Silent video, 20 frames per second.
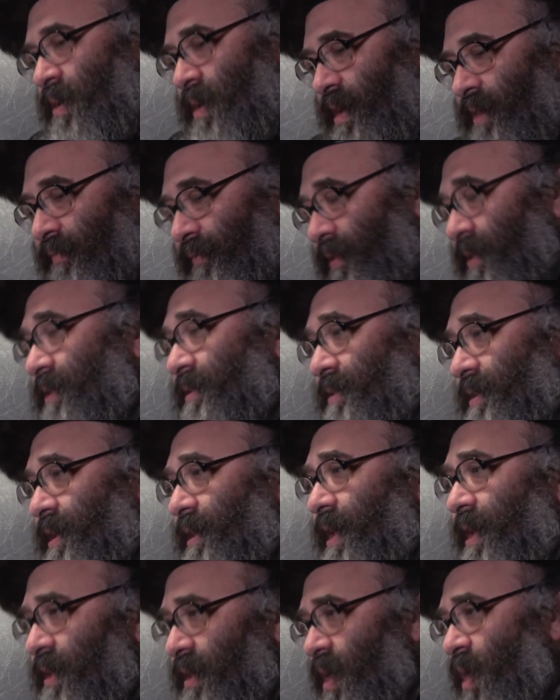at first he
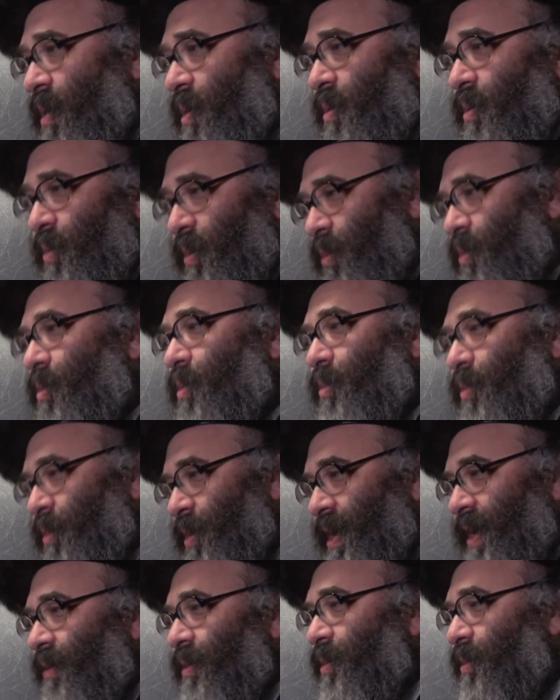didn't know
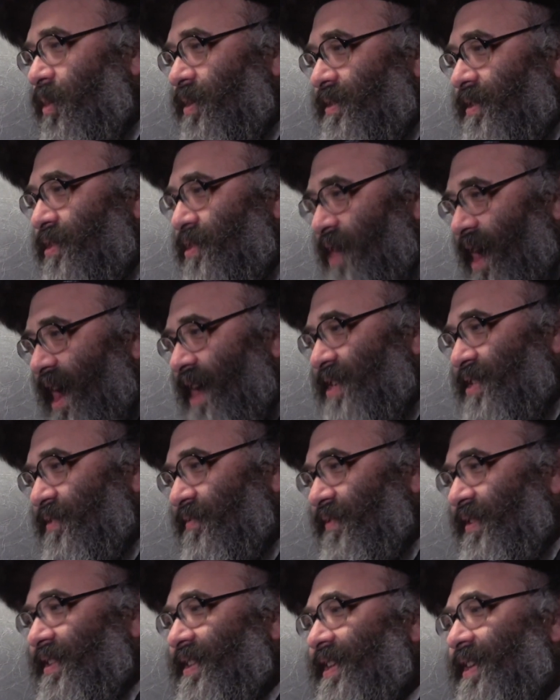who is in charge
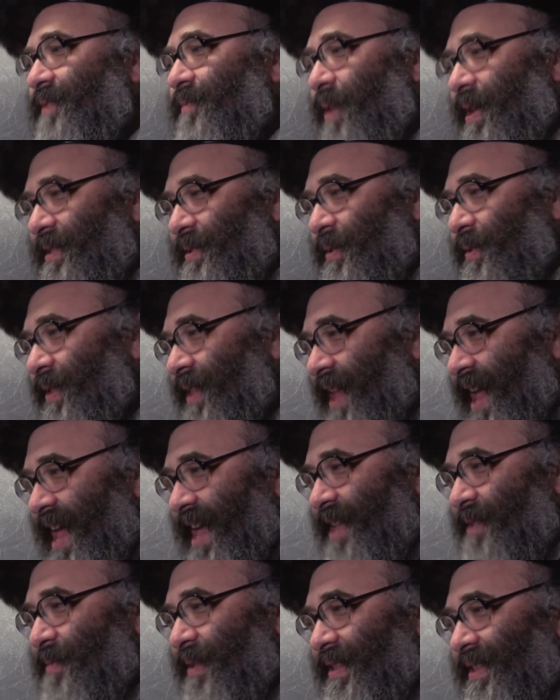of it. He went to
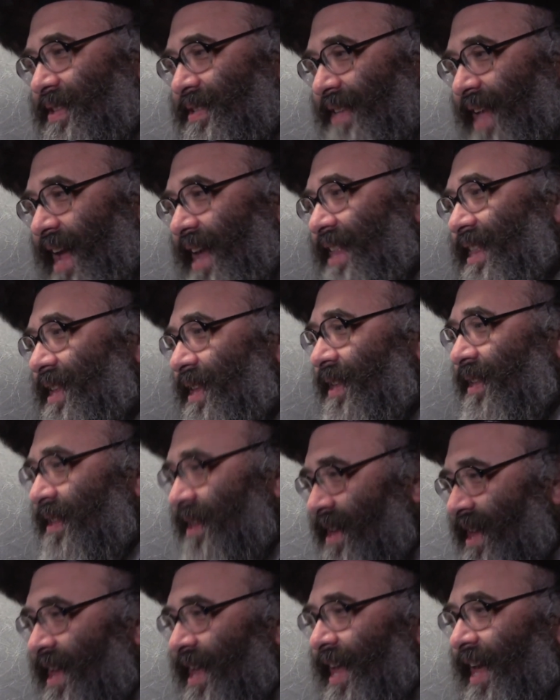take it, but secondly,
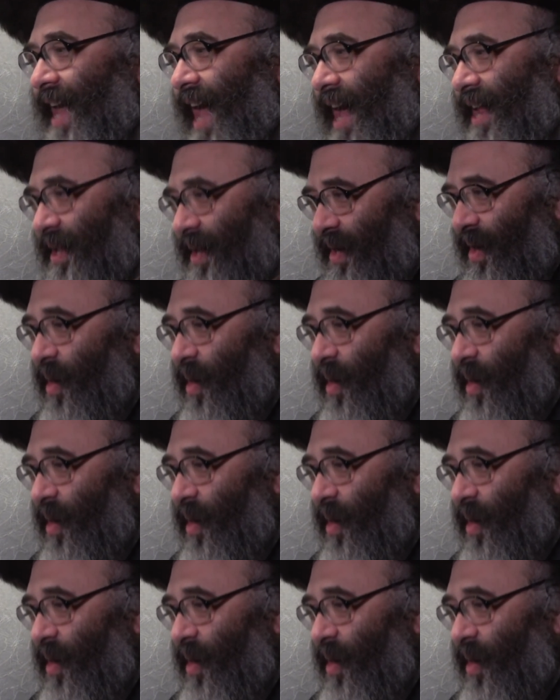he got to